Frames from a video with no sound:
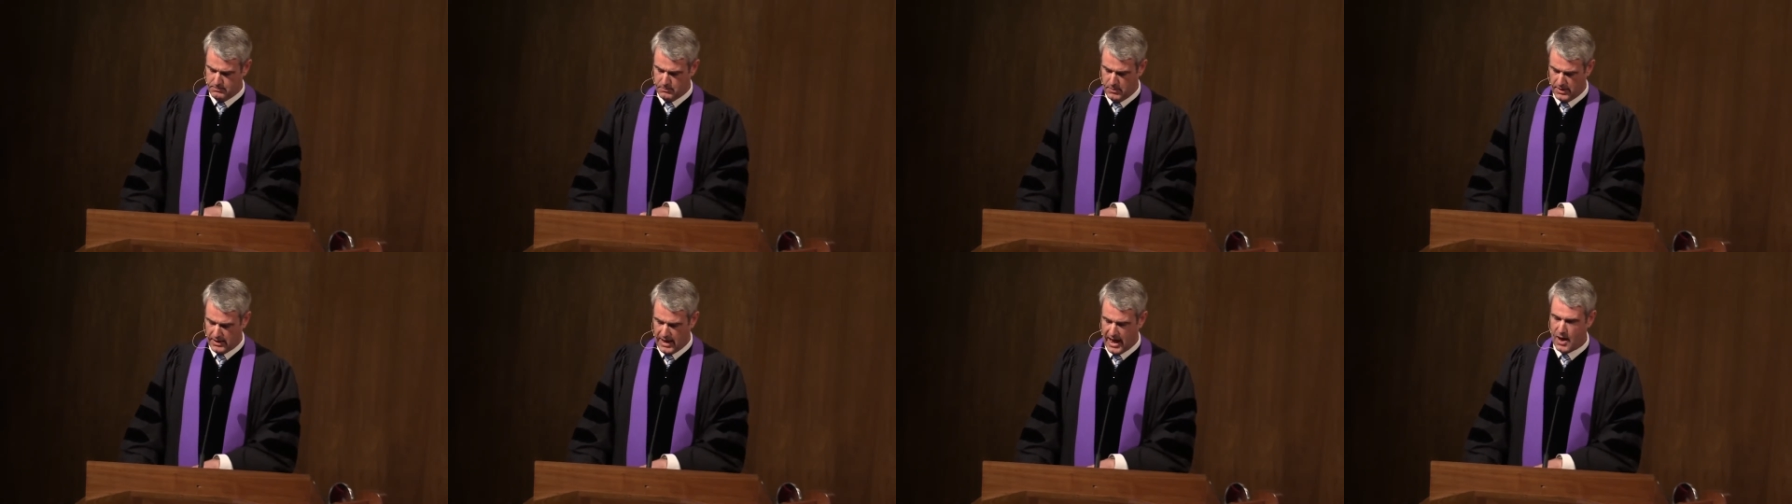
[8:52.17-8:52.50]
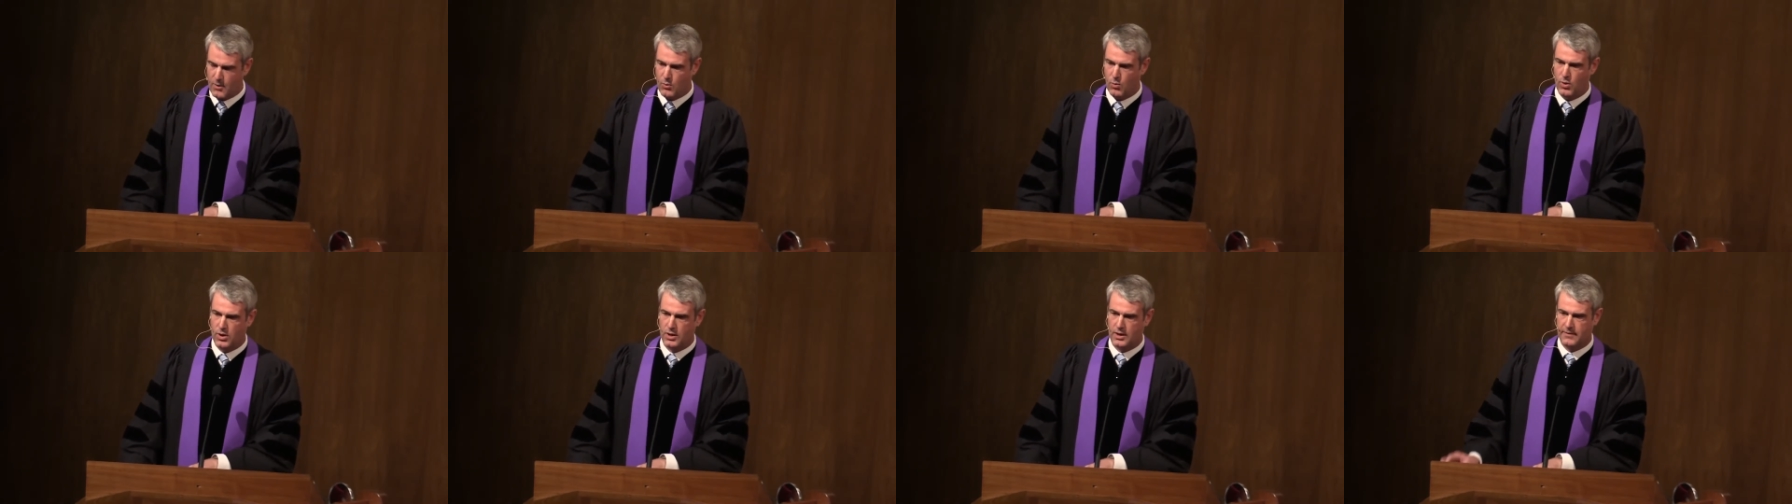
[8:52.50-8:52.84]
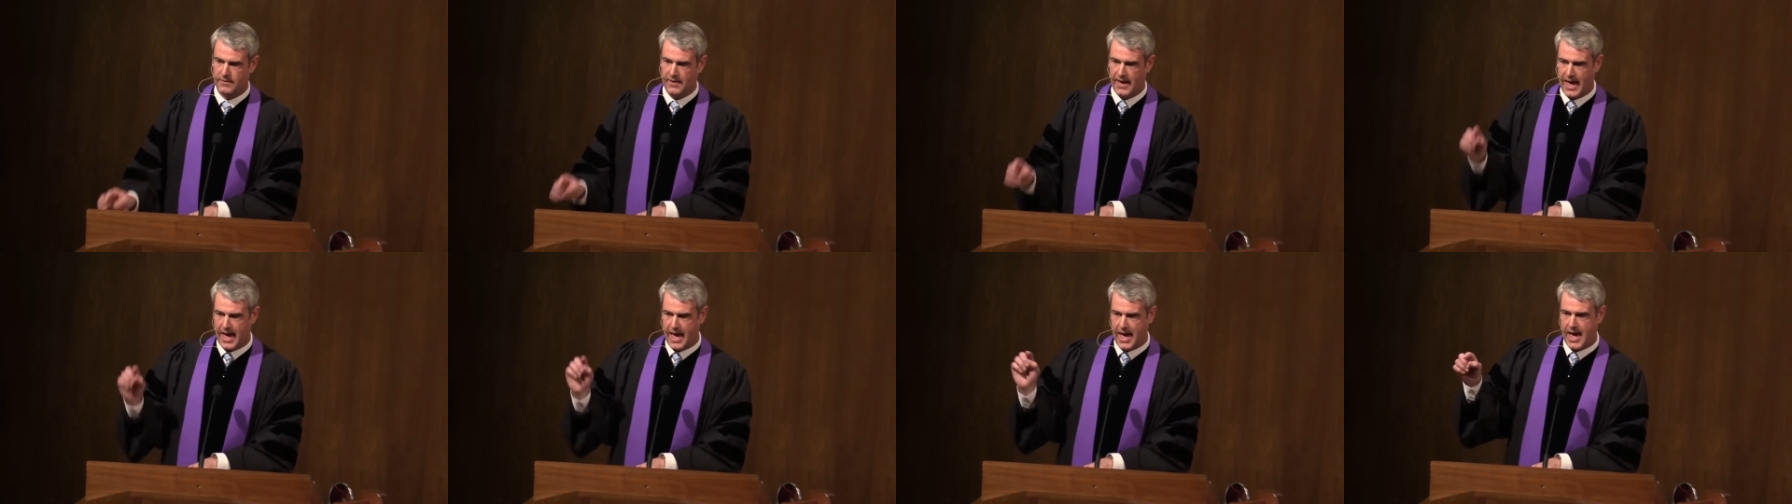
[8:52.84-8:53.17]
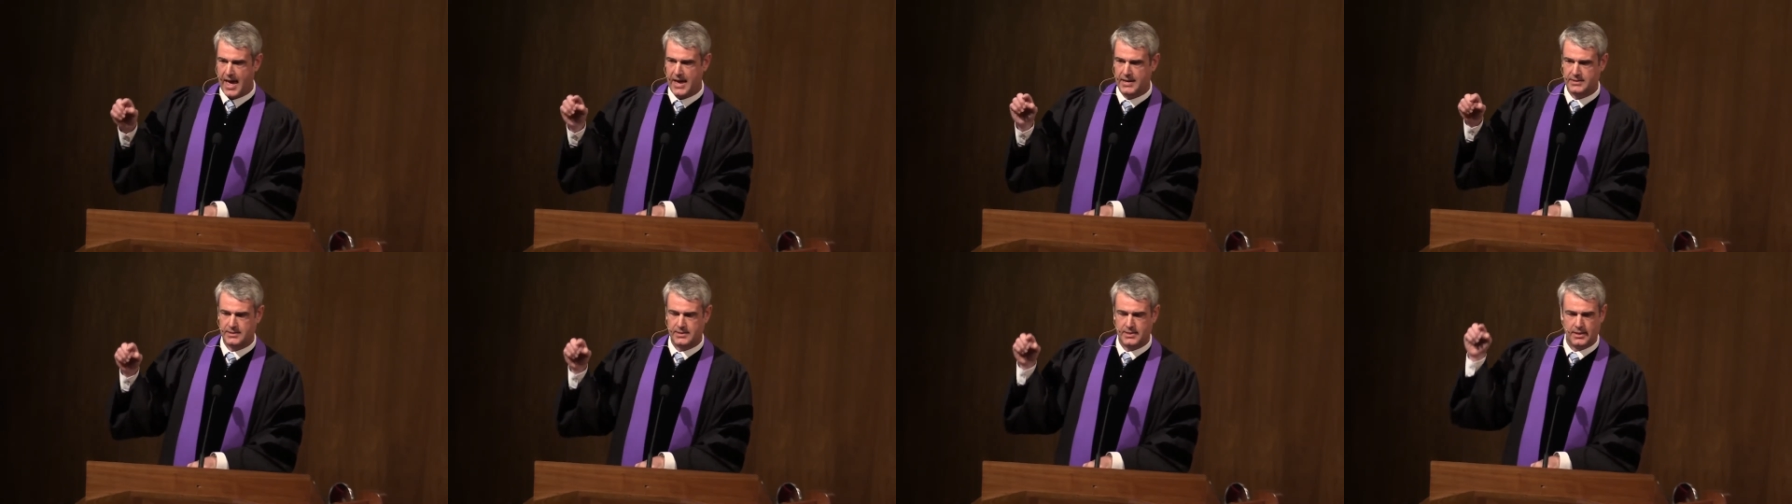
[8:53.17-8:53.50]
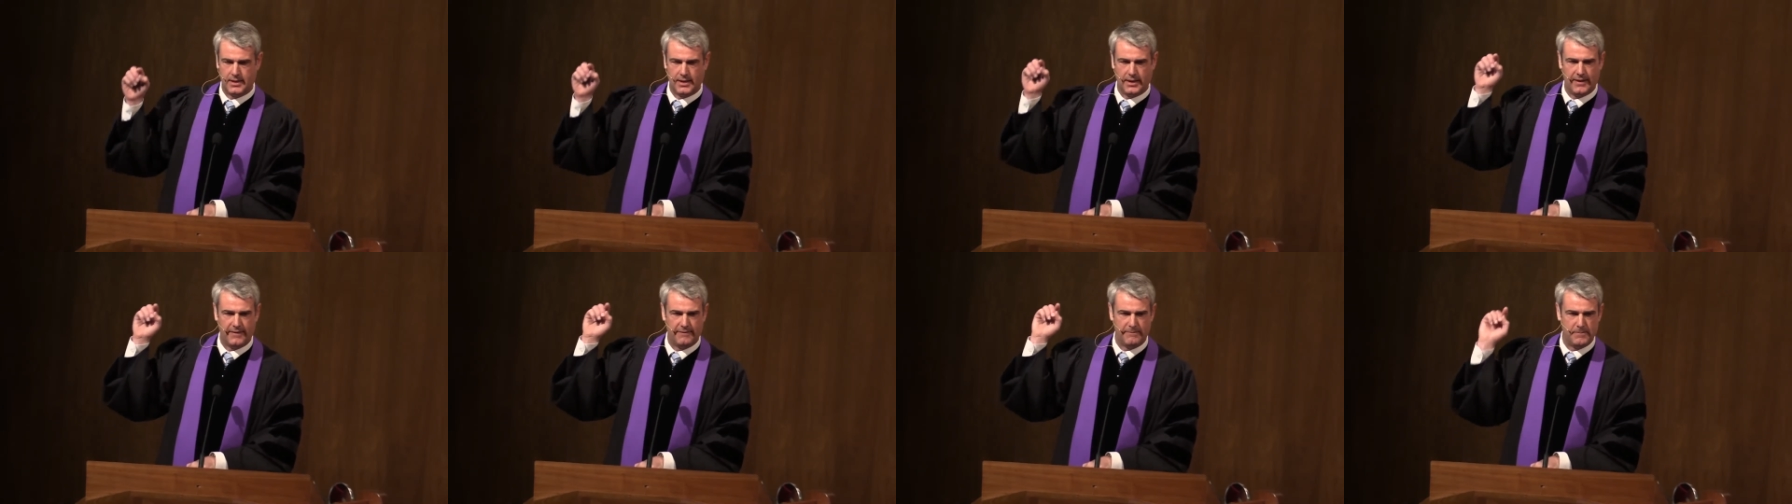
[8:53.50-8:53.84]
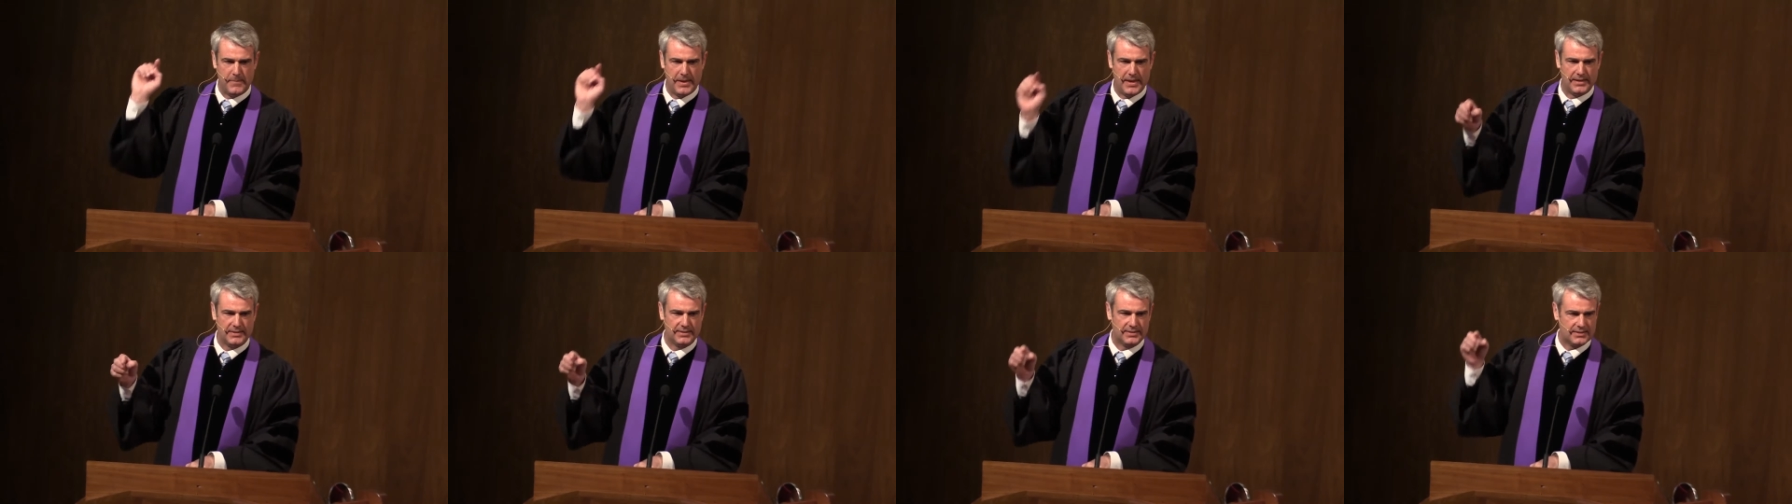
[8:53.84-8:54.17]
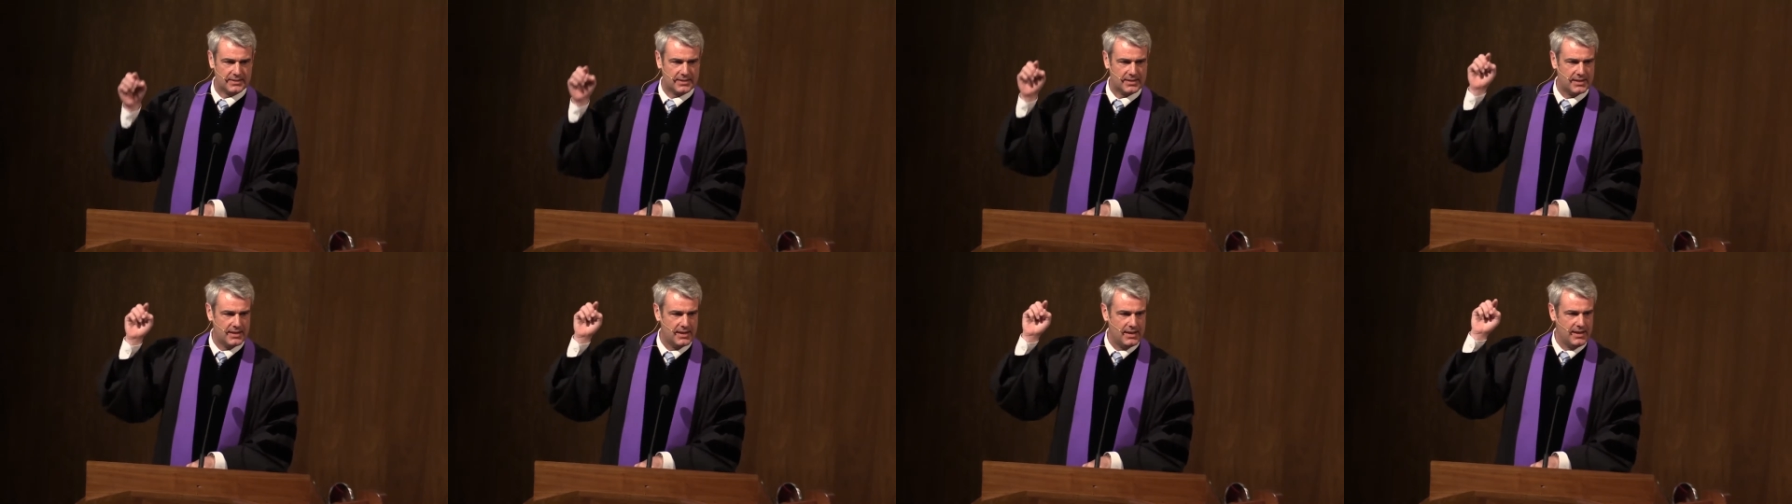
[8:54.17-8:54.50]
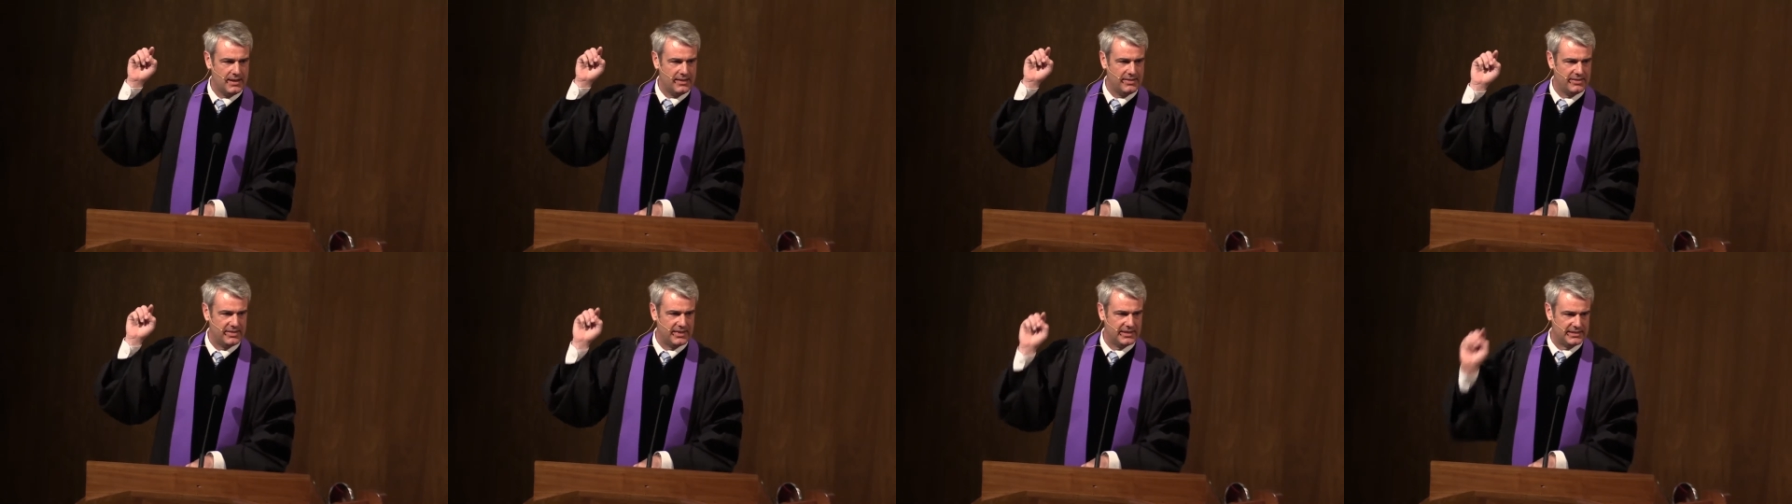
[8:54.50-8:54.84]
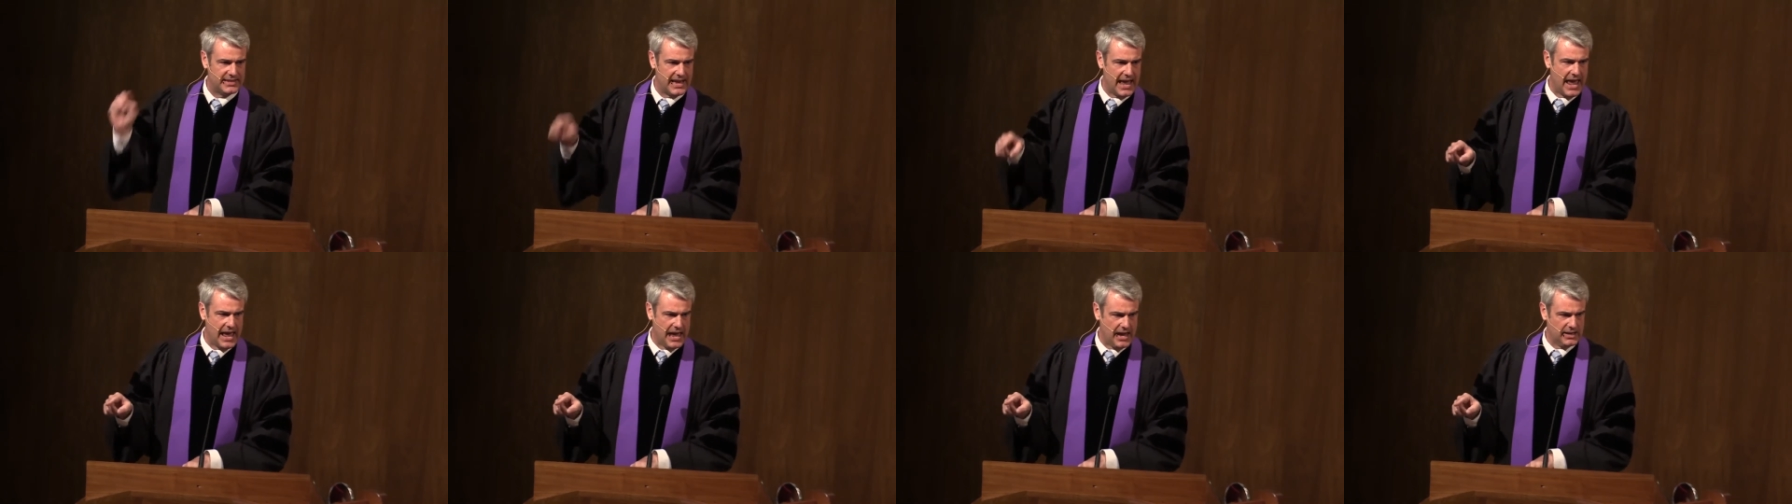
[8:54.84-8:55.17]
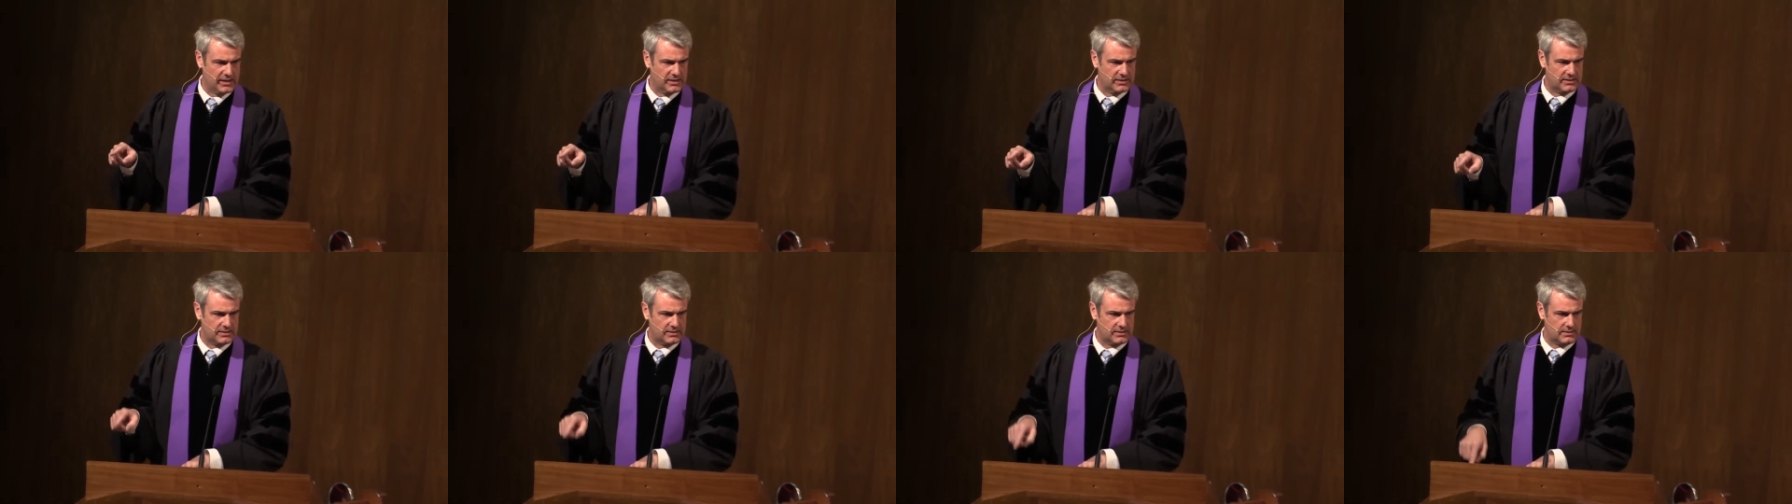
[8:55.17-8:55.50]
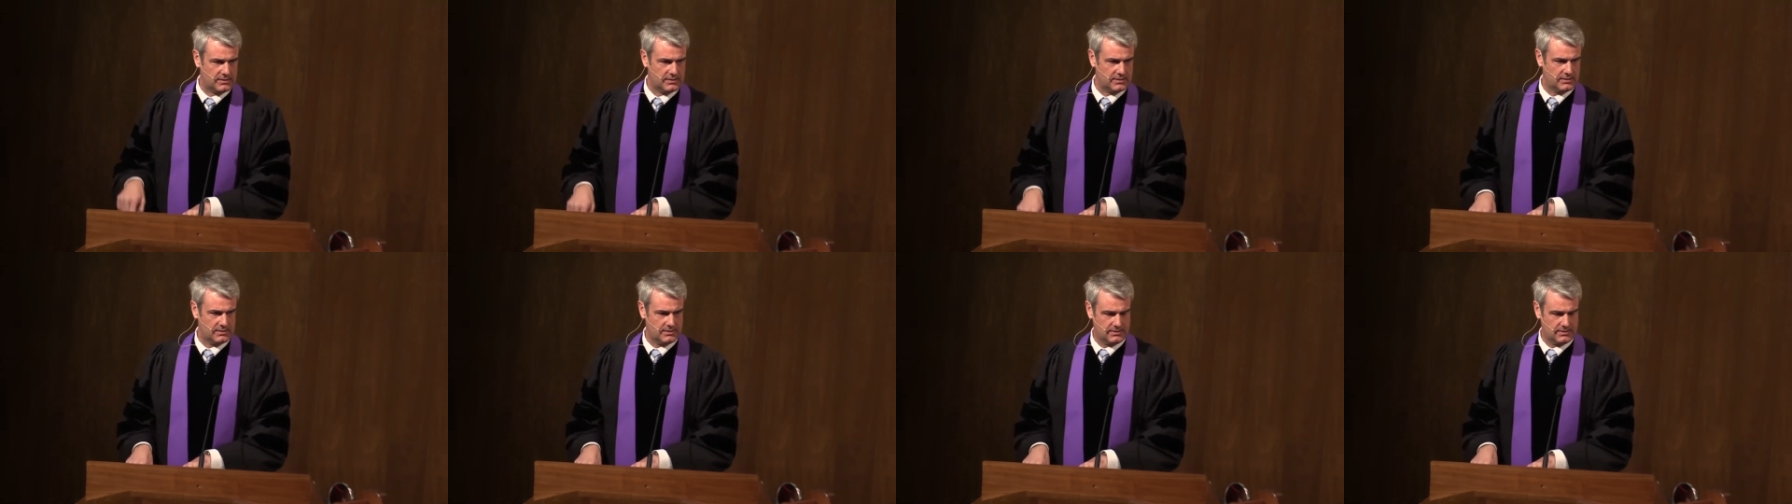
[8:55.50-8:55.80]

but I would have had to have missed the dance.